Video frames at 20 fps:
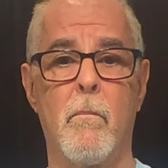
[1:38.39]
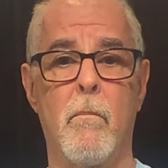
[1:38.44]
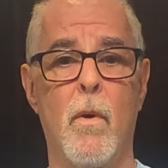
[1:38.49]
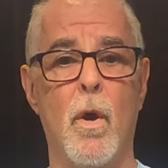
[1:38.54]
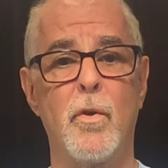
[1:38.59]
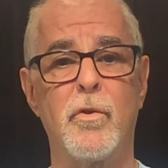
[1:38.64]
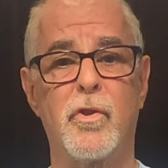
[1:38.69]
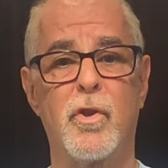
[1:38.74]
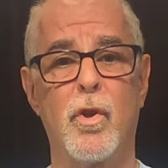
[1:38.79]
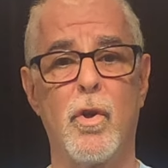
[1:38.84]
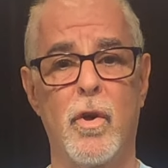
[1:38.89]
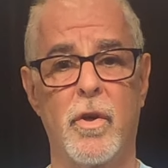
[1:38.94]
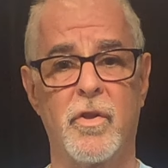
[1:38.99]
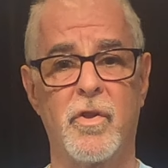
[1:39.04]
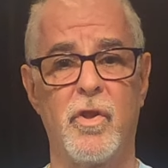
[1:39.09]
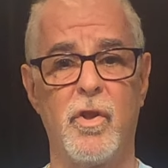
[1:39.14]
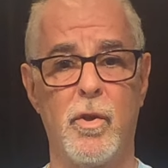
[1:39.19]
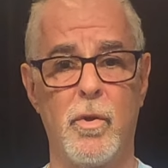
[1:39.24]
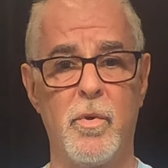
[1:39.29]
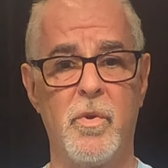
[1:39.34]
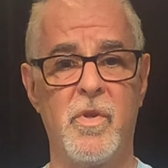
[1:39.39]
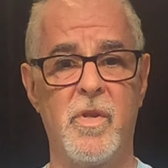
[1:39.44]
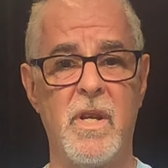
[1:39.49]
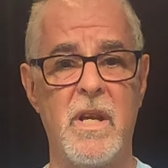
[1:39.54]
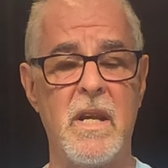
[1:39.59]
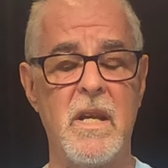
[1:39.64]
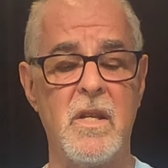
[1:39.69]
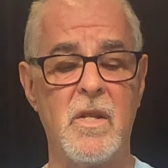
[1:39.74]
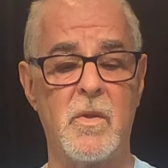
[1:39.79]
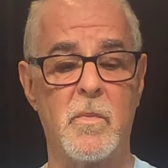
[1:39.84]
most cooks use
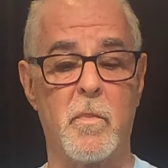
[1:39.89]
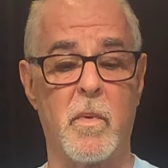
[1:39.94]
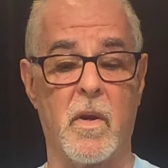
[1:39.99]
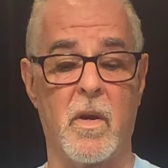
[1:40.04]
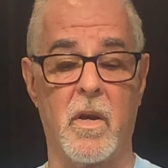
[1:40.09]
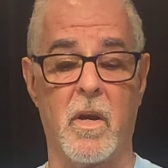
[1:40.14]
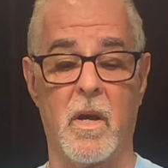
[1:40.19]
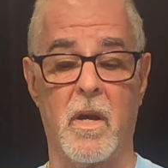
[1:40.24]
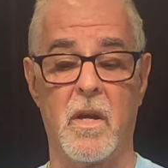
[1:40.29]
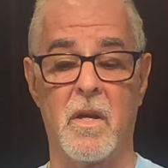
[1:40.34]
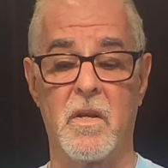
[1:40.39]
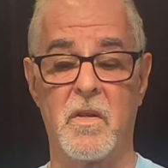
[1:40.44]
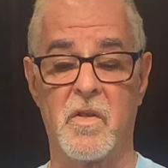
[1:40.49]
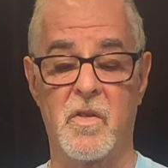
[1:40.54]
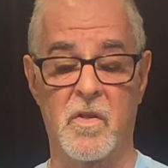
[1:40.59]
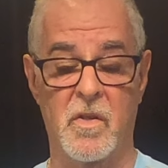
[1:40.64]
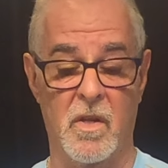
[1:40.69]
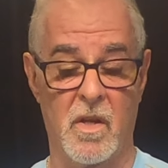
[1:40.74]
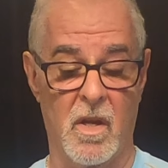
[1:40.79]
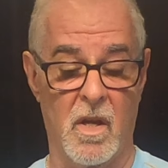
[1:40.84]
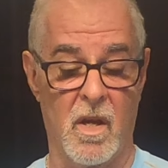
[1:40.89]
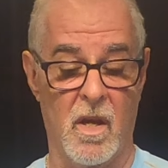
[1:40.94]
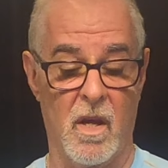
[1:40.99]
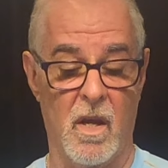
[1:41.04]
these because